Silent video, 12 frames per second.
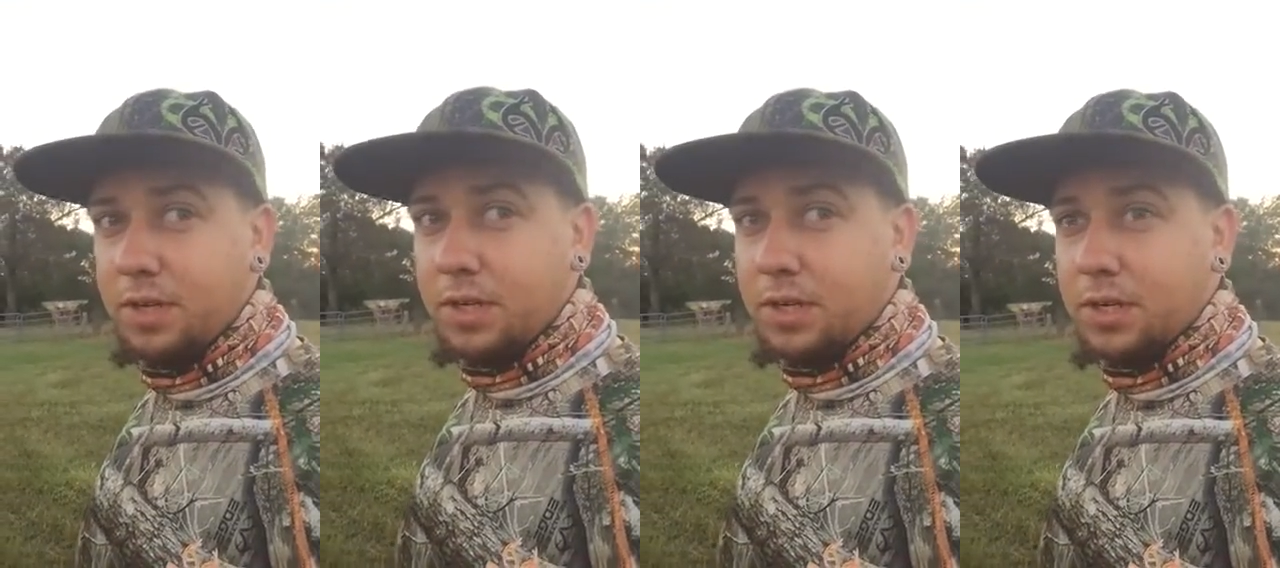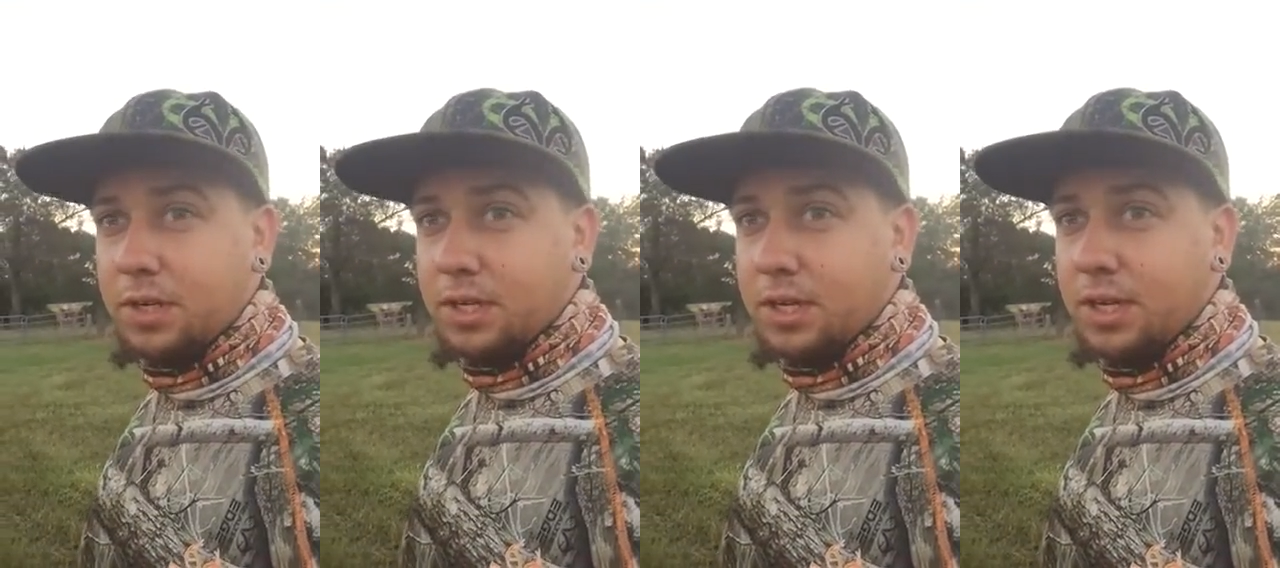
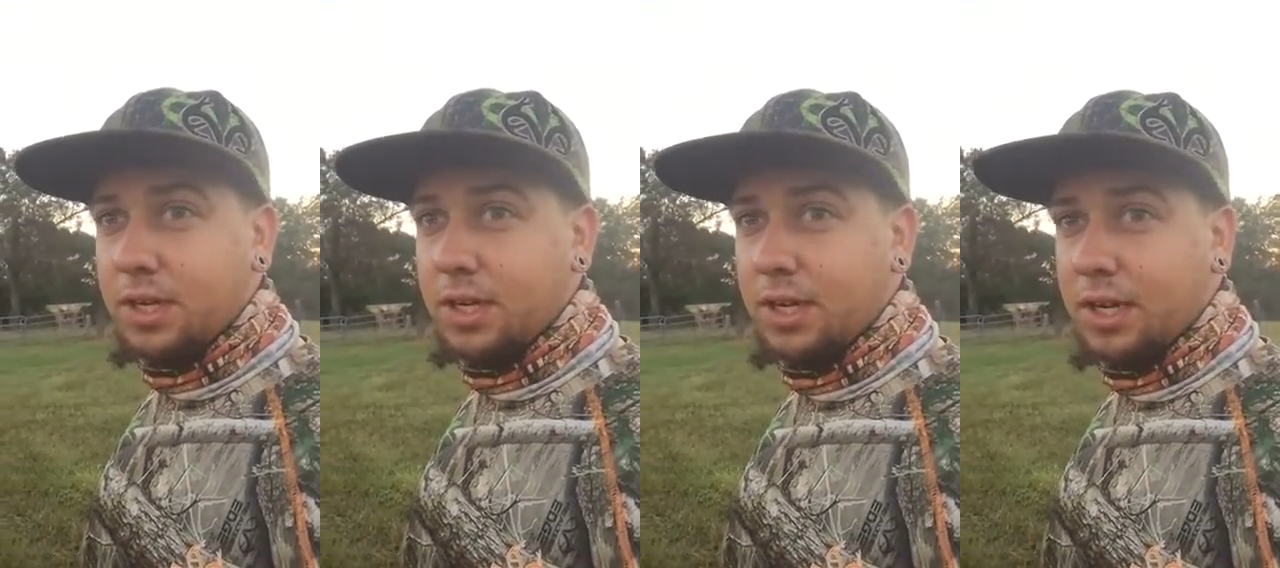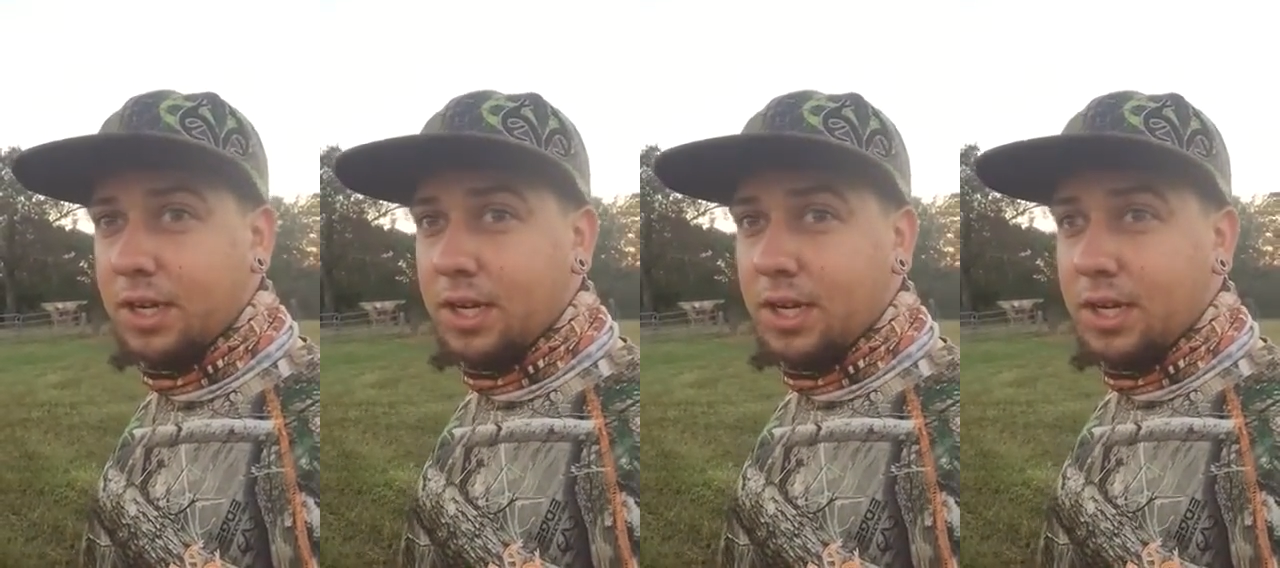yards,
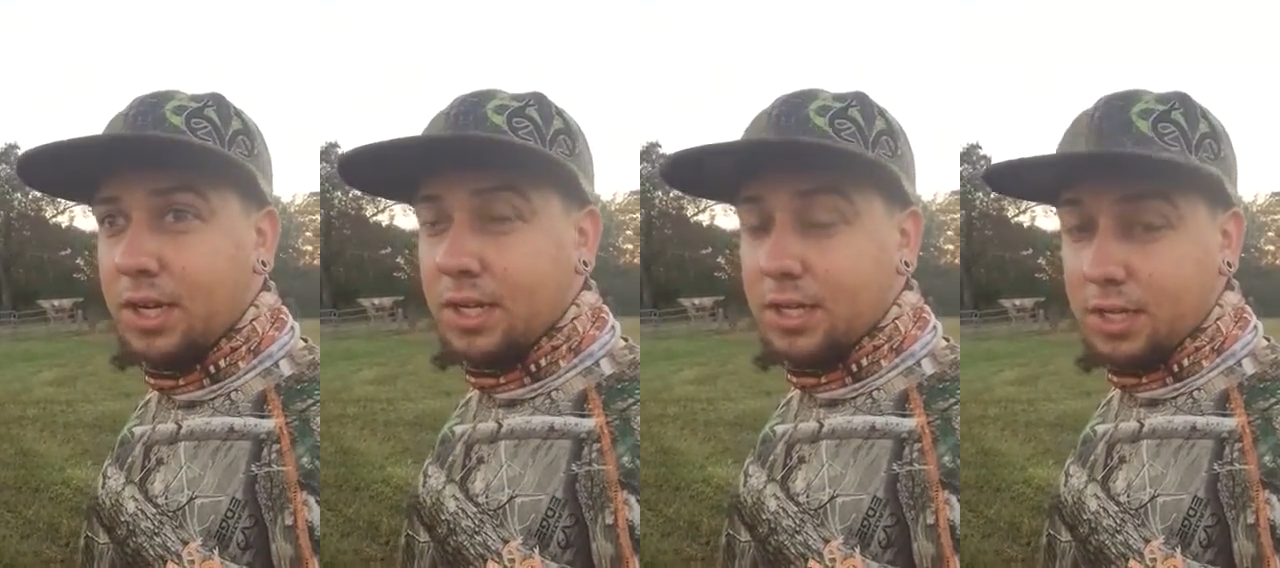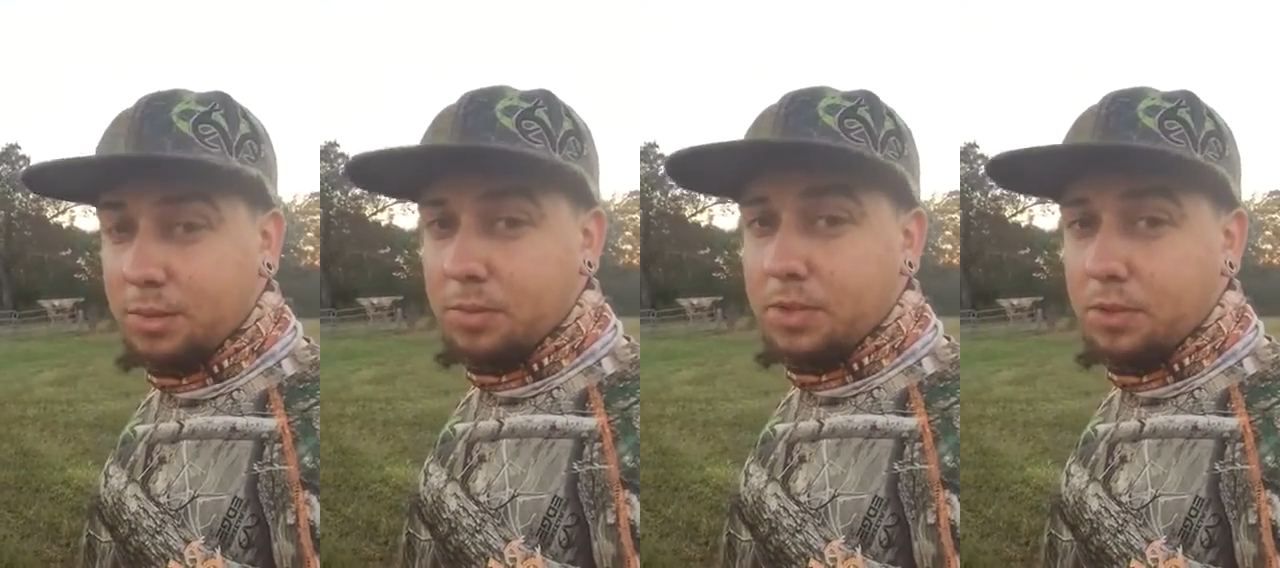
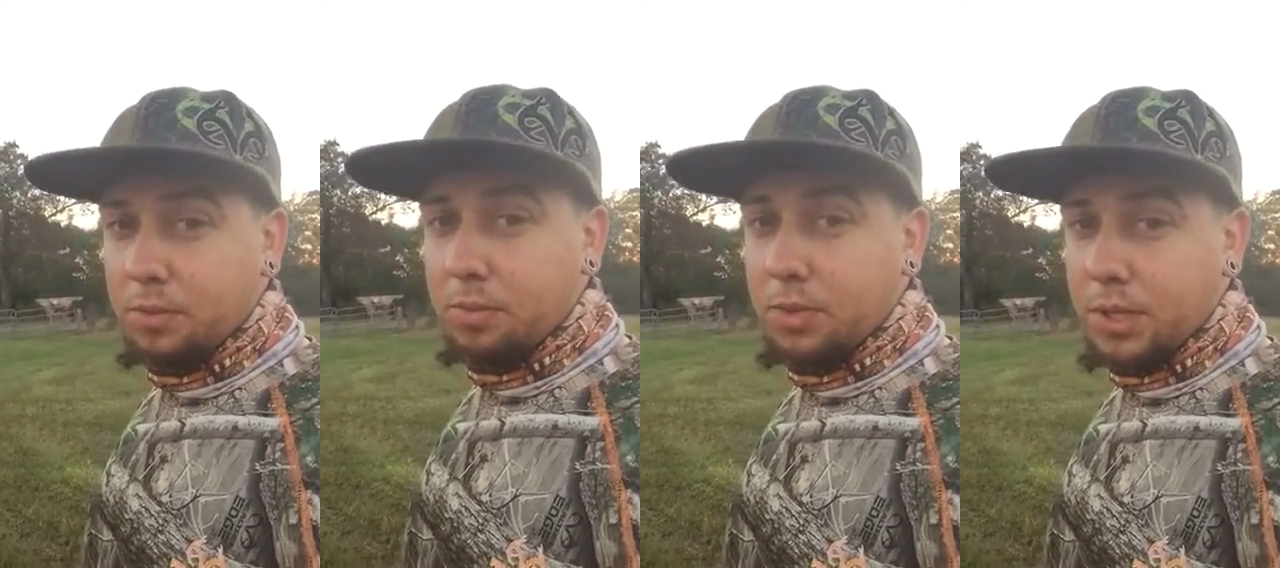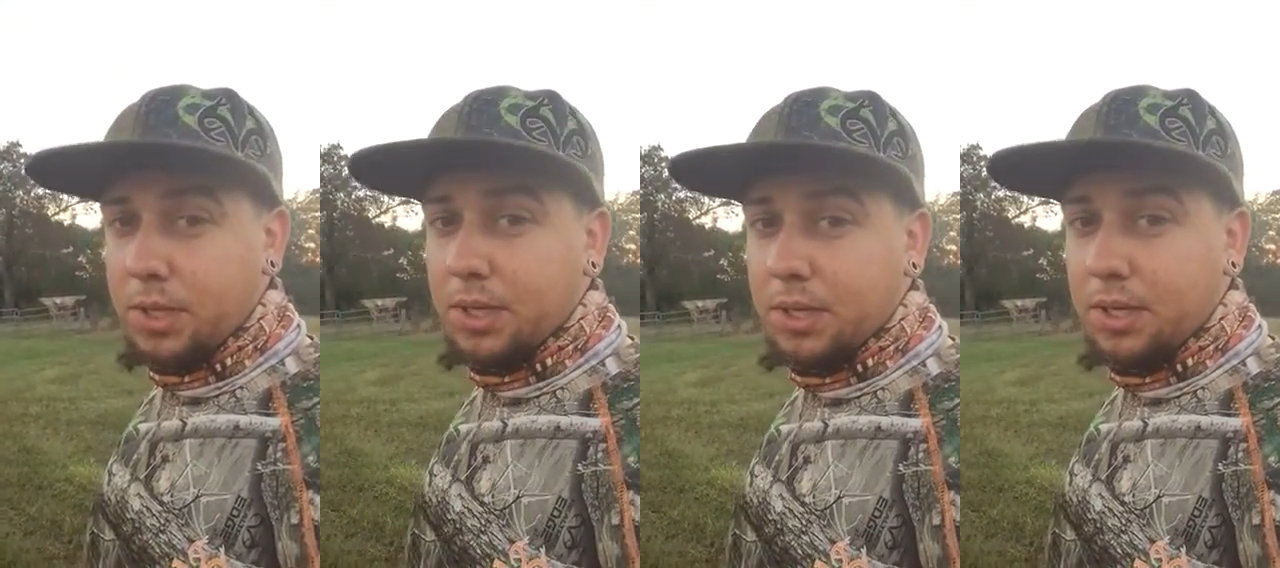something's doing
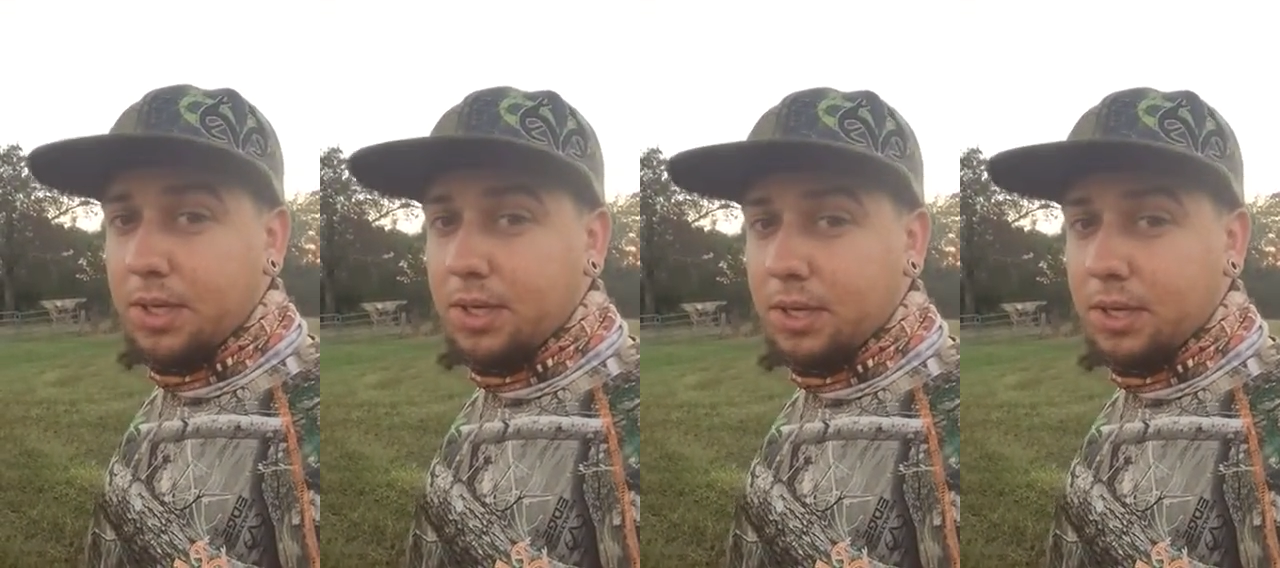pretty good.